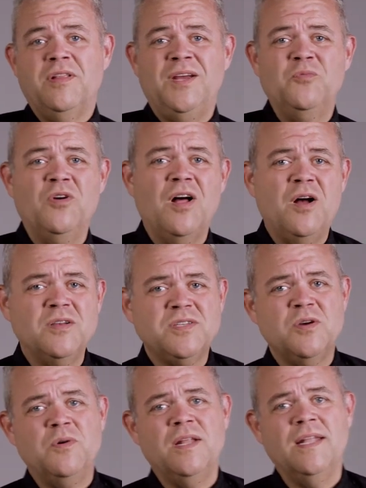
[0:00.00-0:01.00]
Clean will
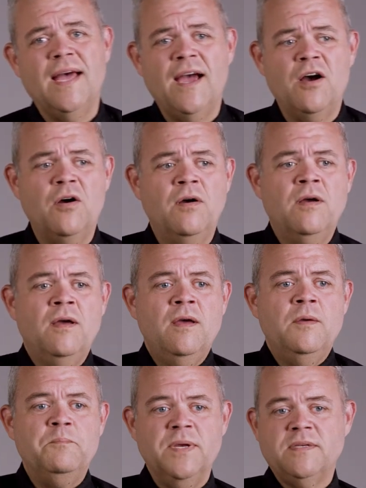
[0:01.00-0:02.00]
also allow
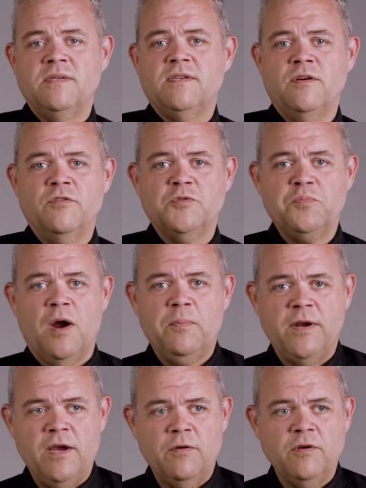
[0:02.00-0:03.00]
business owners,
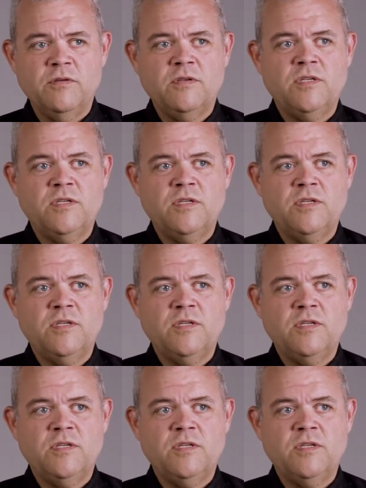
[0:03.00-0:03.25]
property owners